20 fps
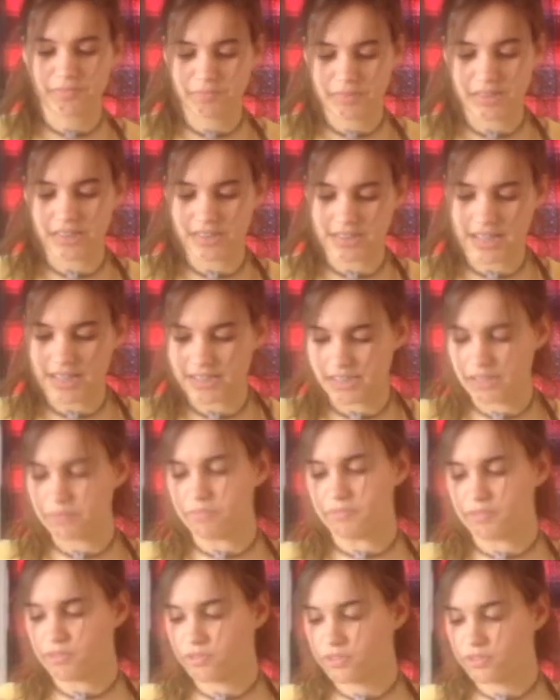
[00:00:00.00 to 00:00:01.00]
because that
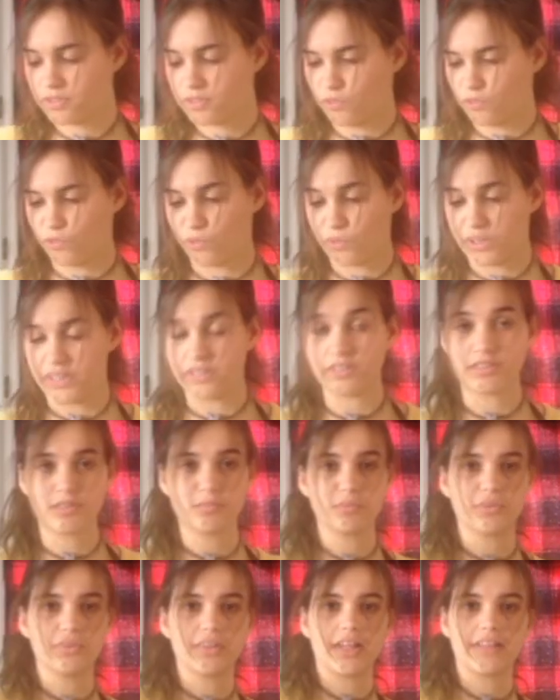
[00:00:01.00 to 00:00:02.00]
seems
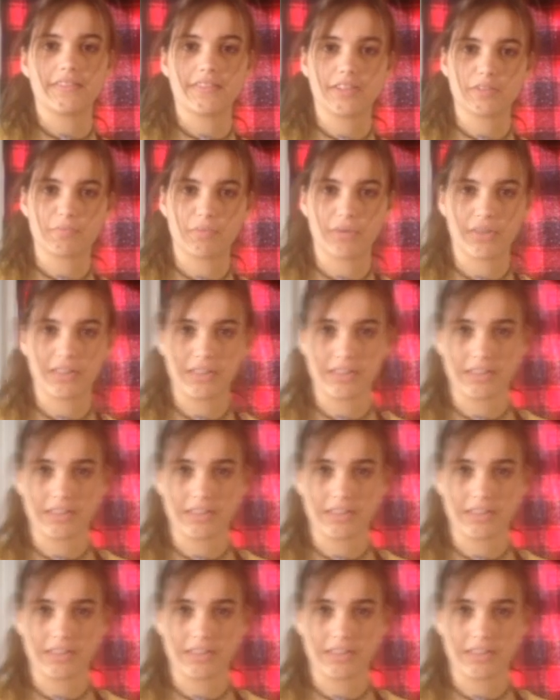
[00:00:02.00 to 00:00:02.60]
reasonable at this point in